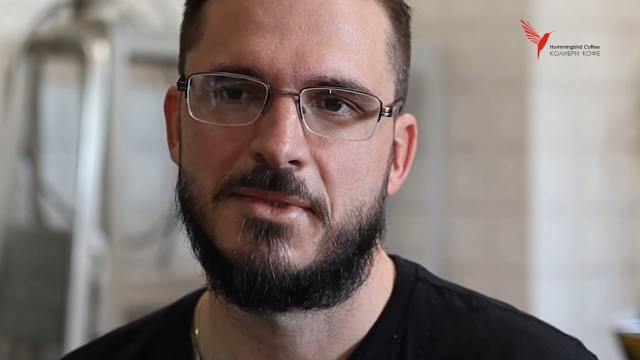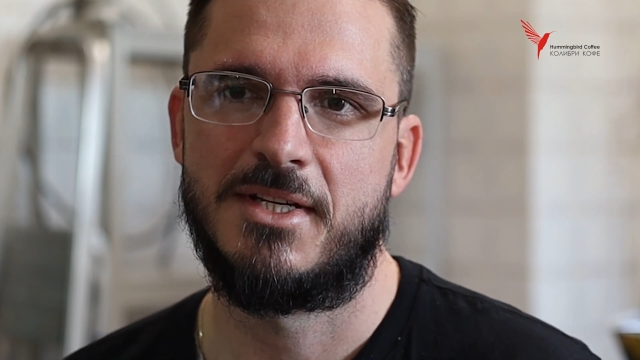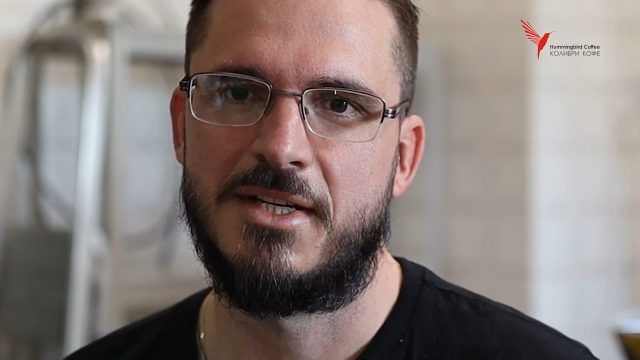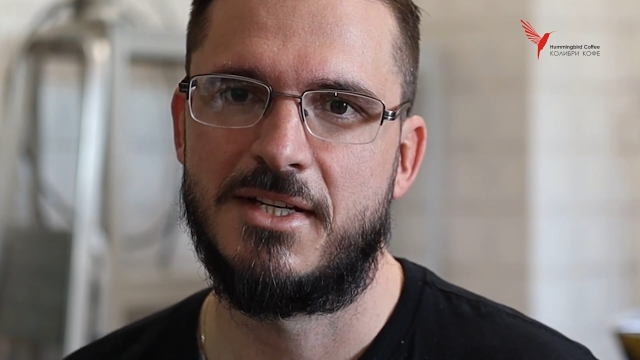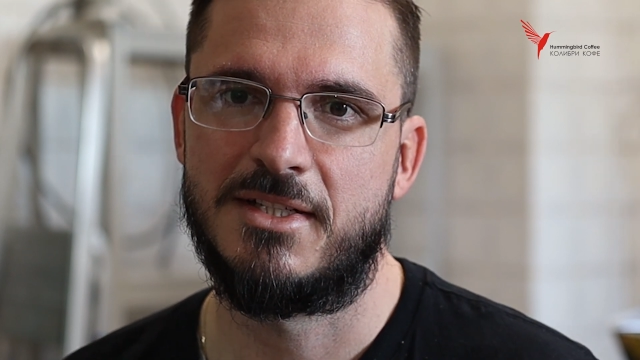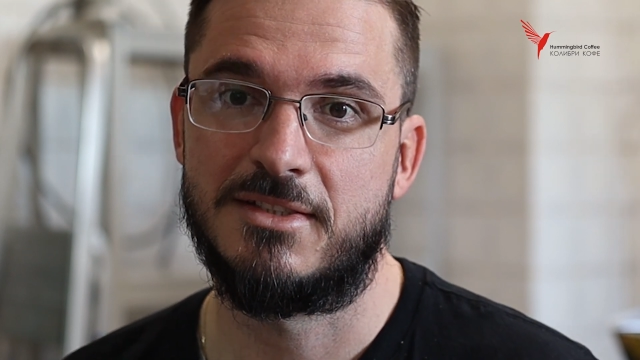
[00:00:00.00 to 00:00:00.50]

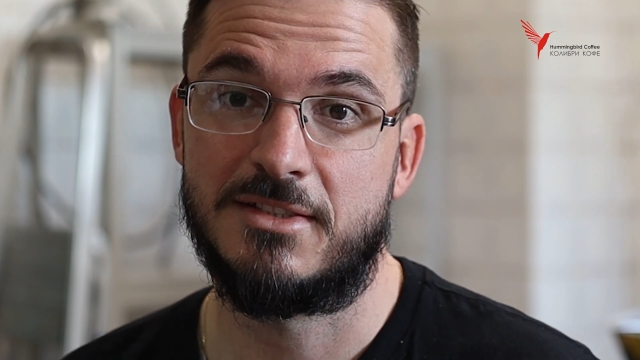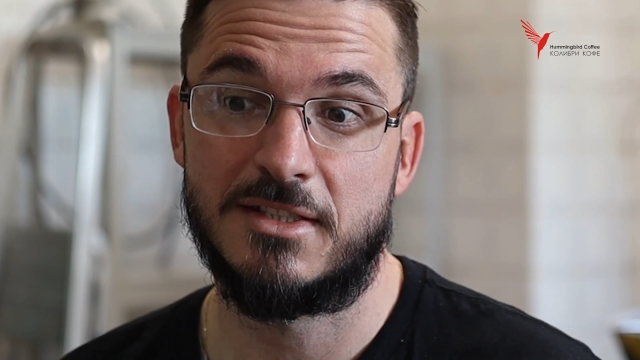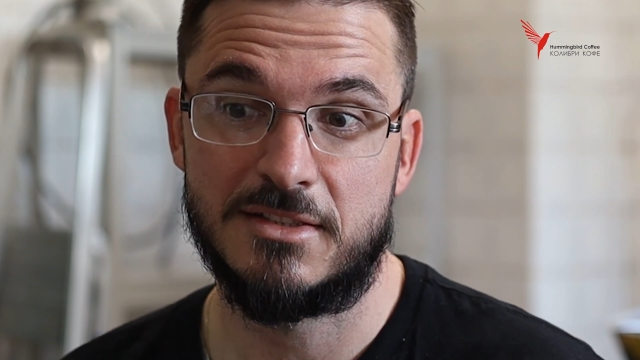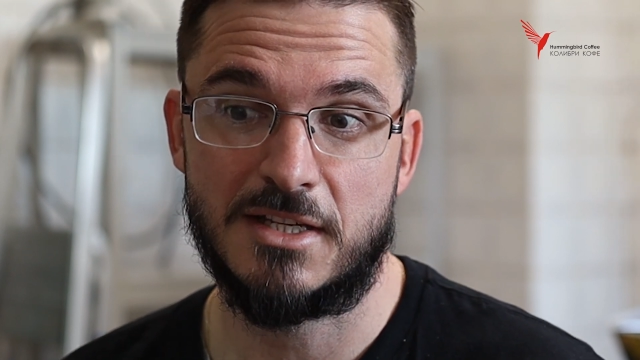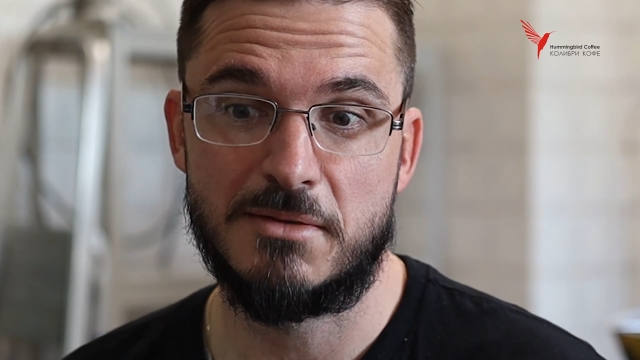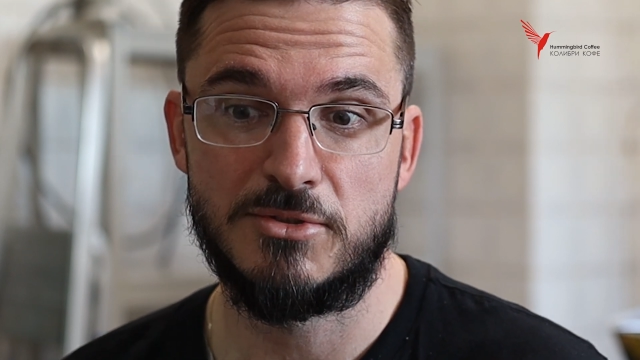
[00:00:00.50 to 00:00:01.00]
and
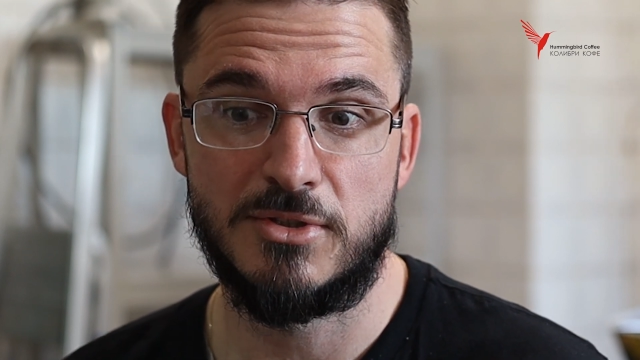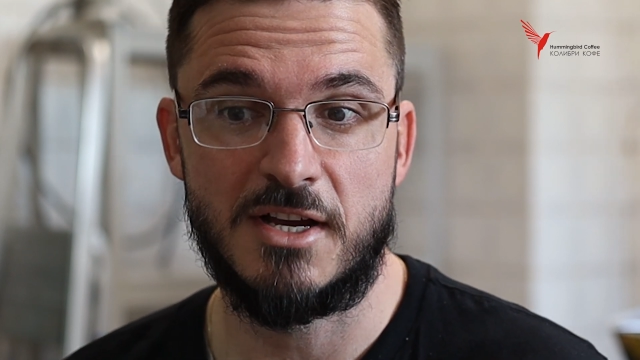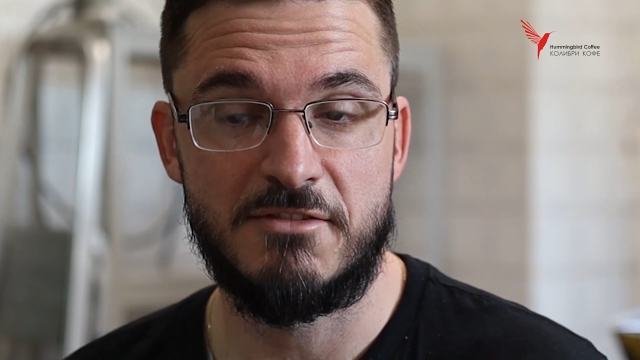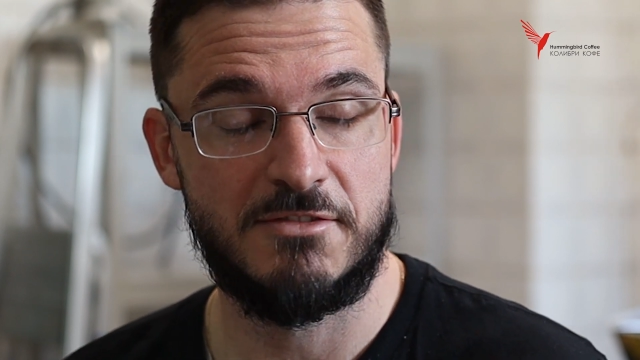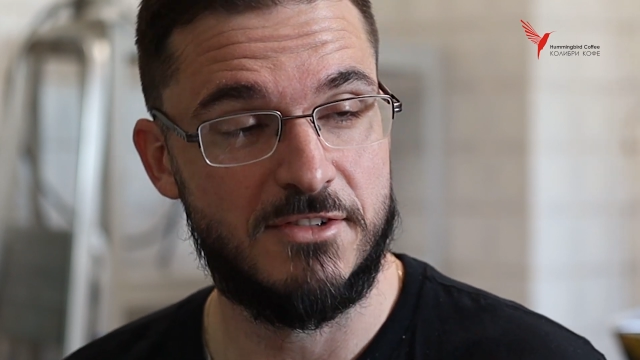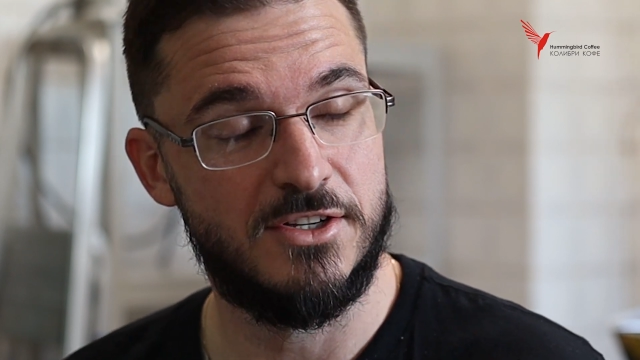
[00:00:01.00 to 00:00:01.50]
sometimes you
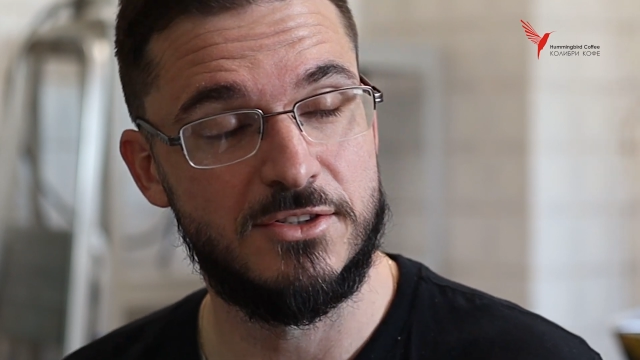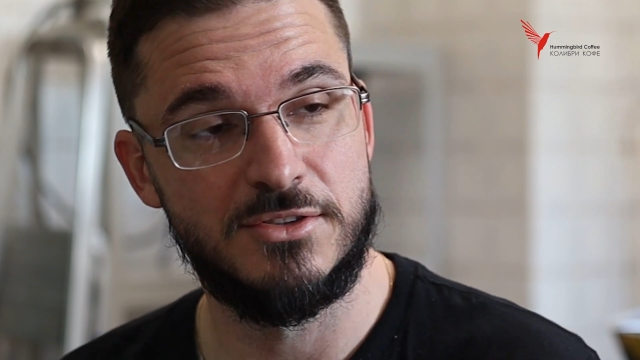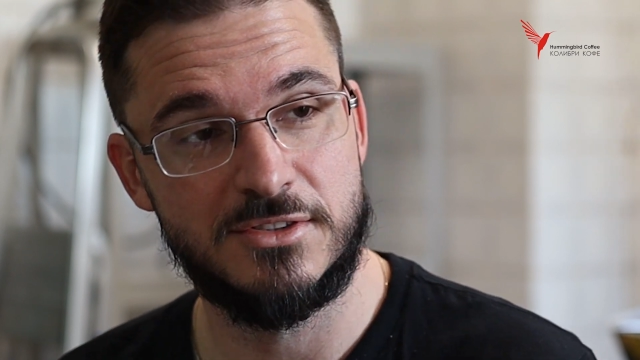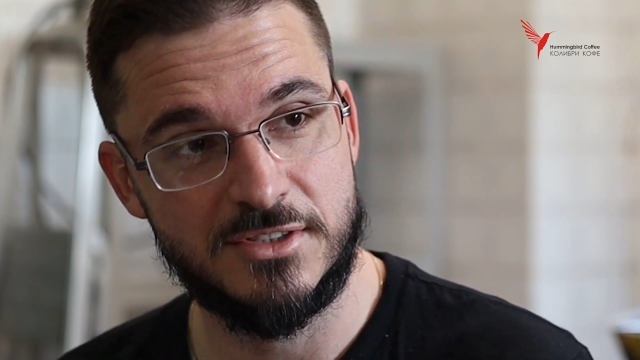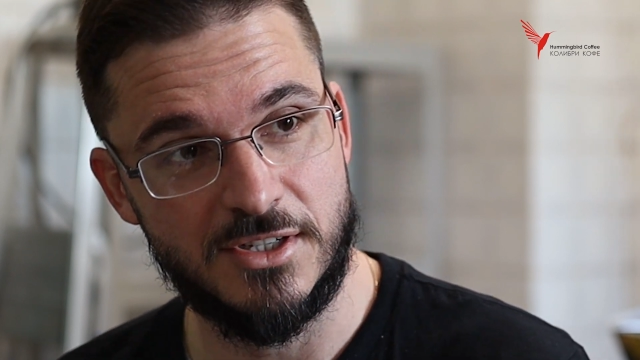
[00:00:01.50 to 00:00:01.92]
have a very good